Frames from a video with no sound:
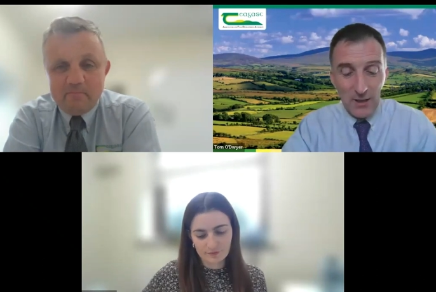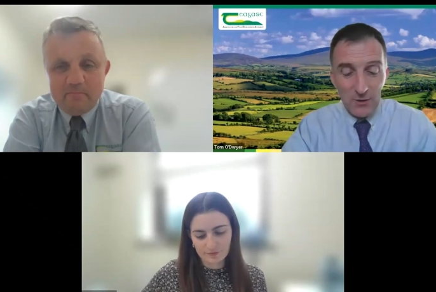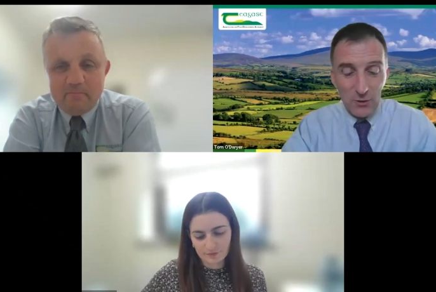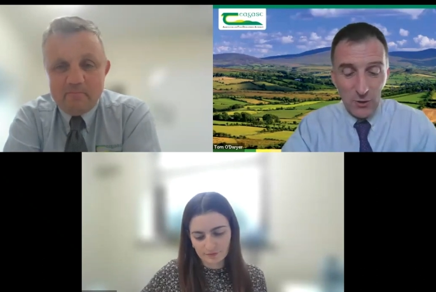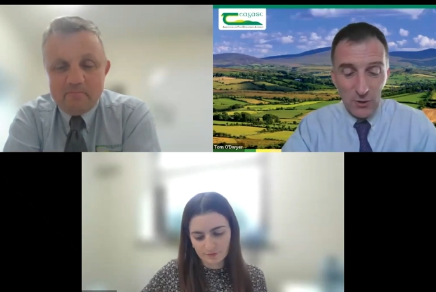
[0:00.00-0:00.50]

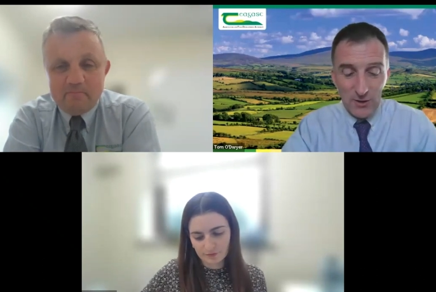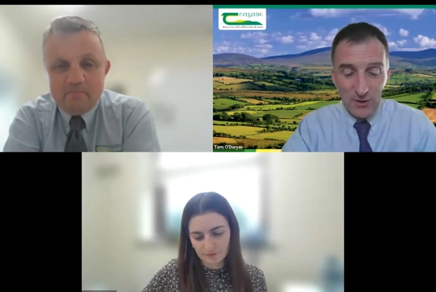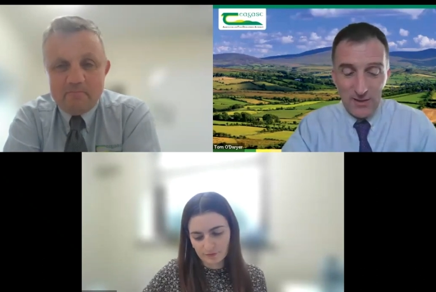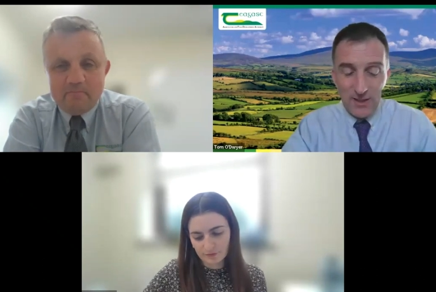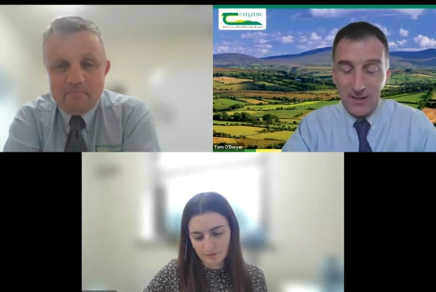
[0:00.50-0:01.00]
Speaker 1: So George, at
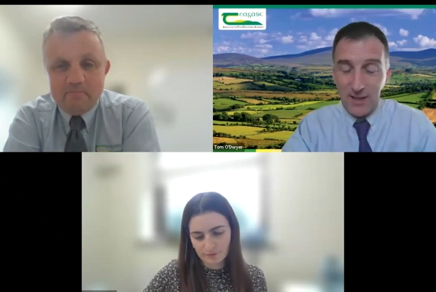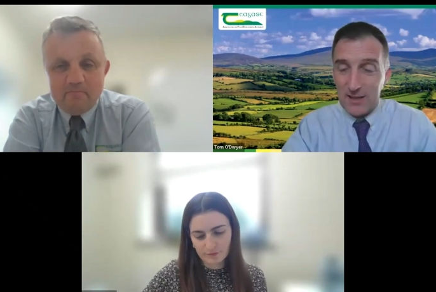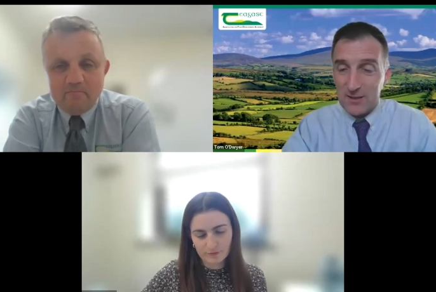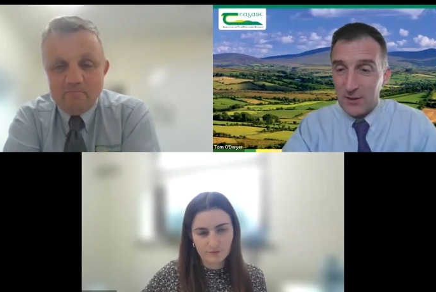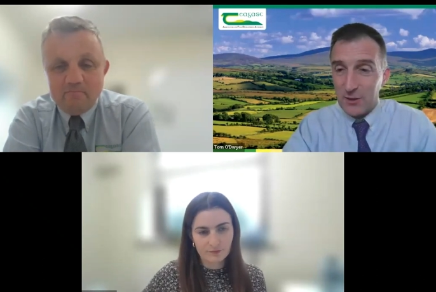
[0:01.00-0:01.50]
this stage, I'll
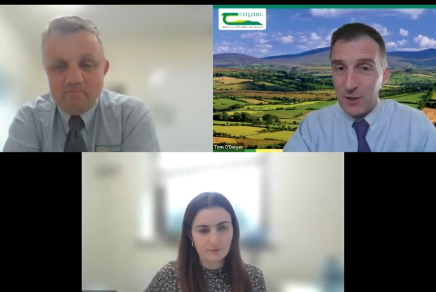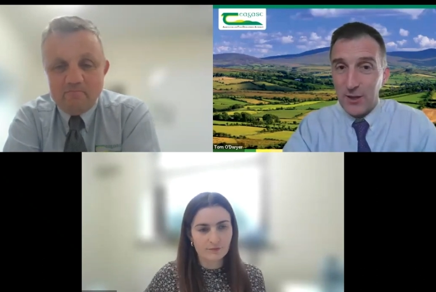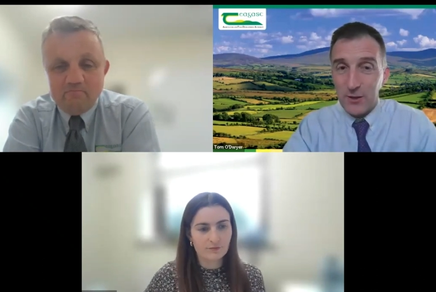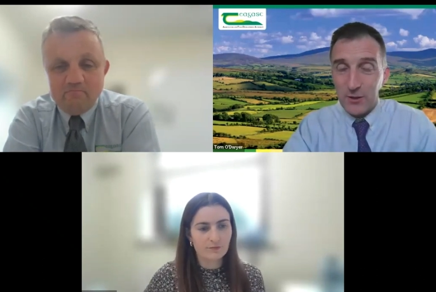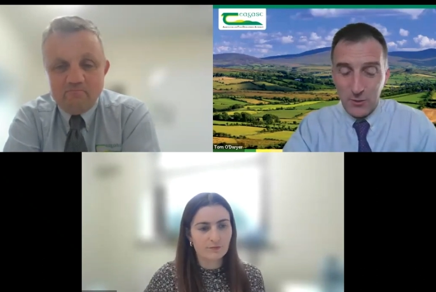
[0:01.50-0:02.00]
ask you to
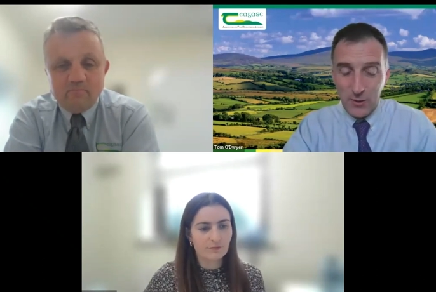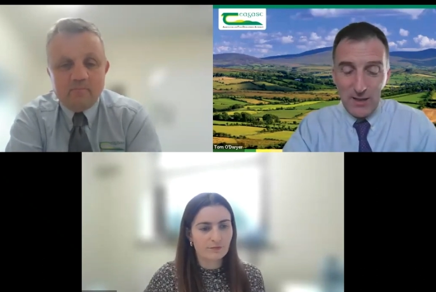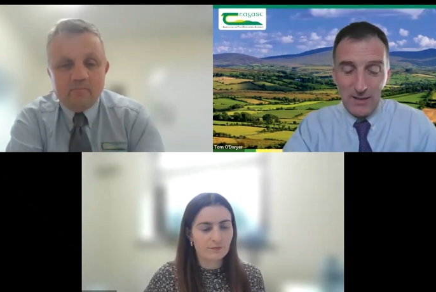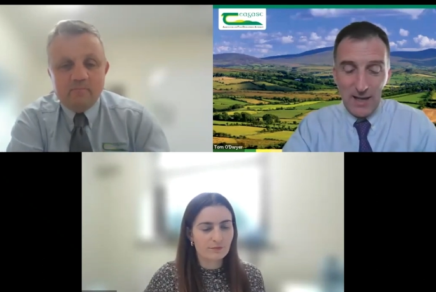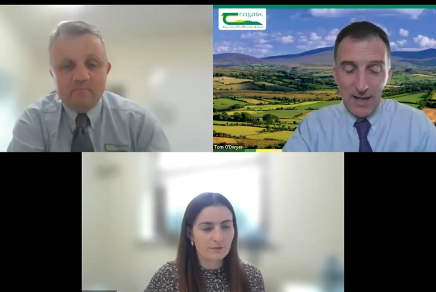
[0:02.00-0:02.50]
share your
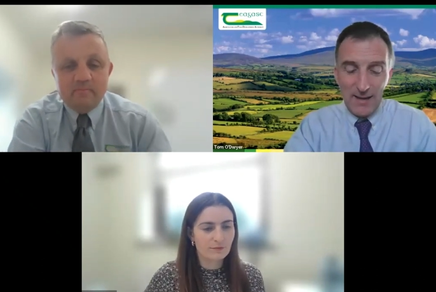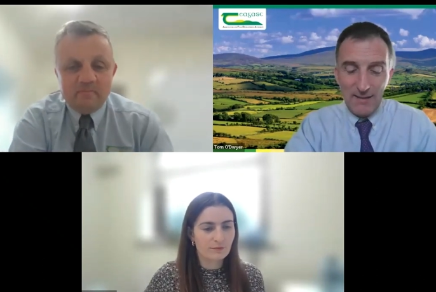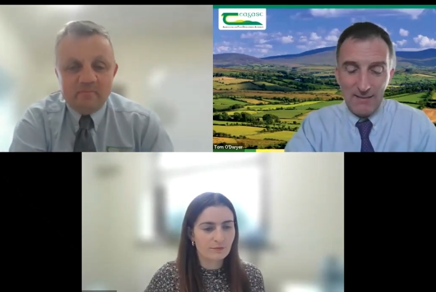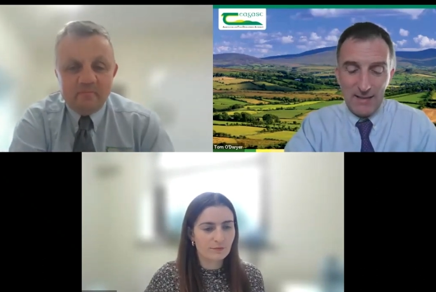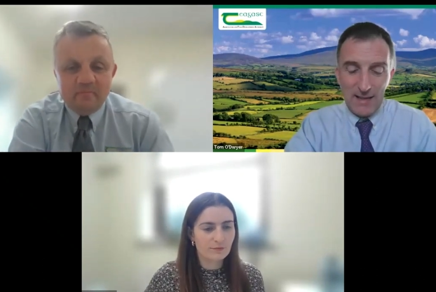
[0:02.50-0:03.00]
screen
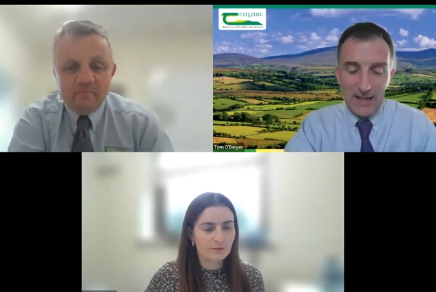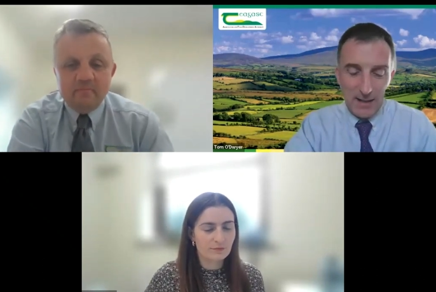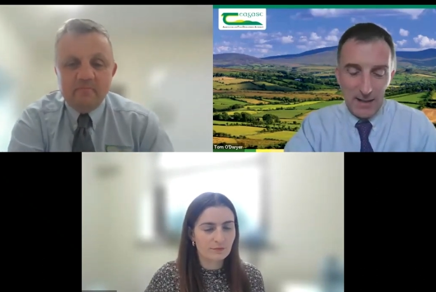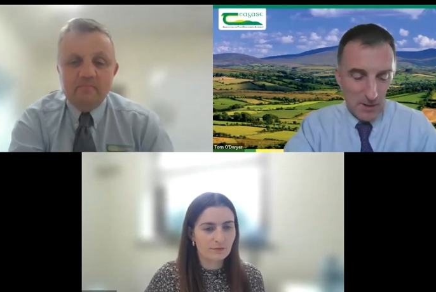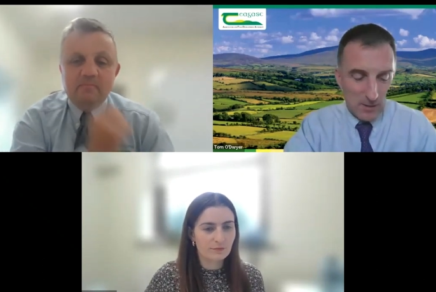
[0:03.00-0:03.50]
and
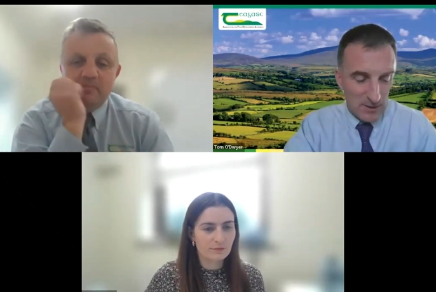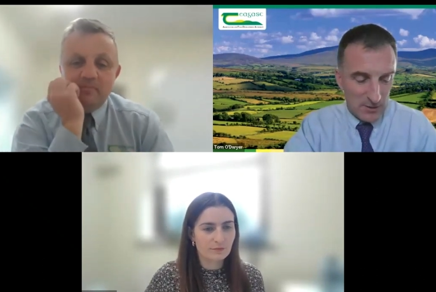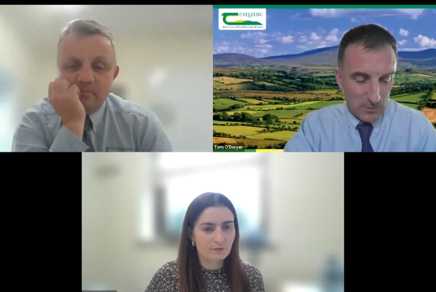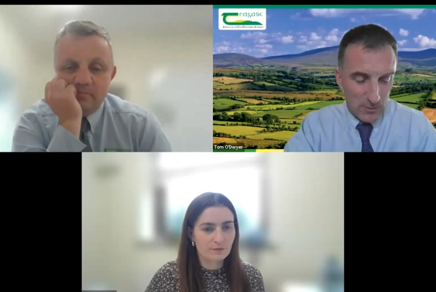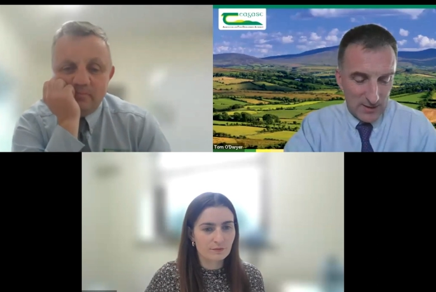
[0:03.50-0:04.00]
um,
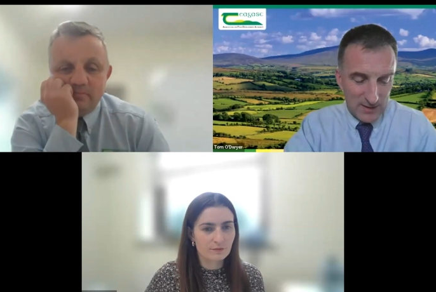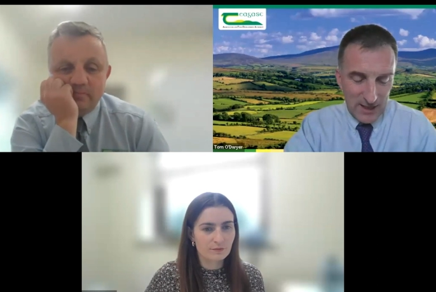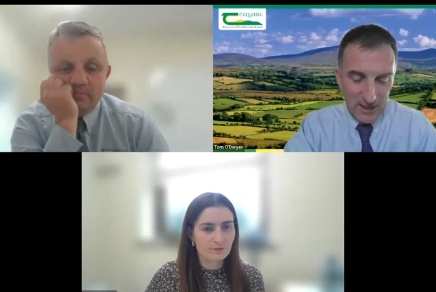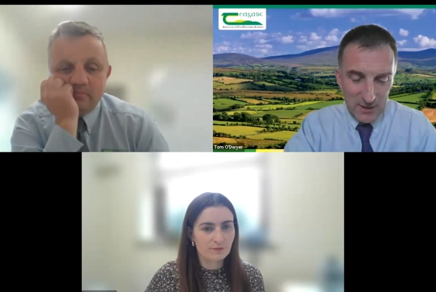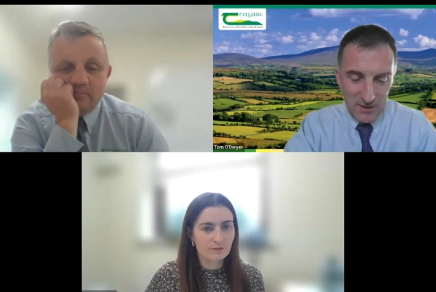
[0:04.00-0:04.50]
commence your
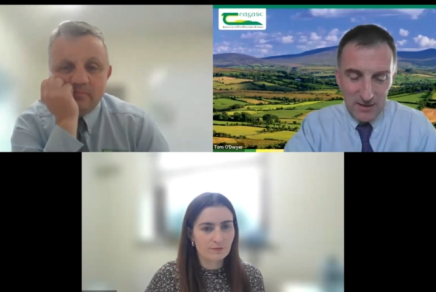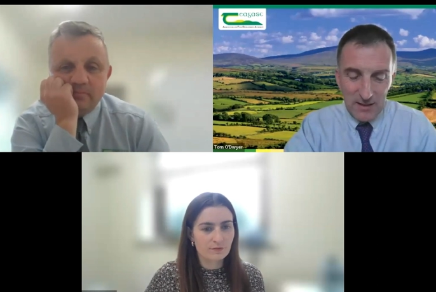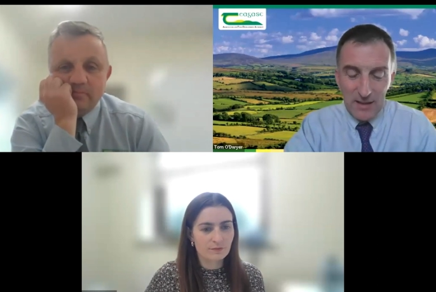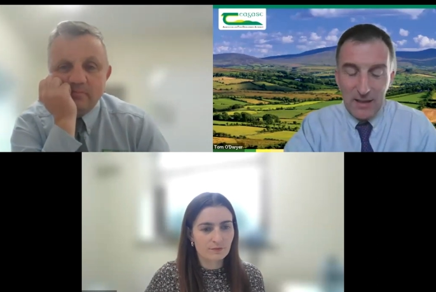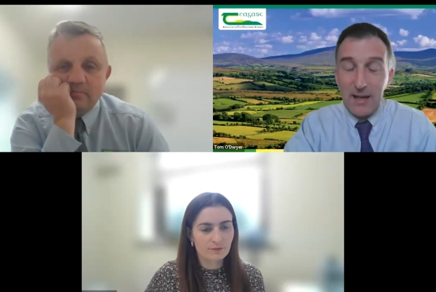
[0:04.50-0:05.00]
presentation.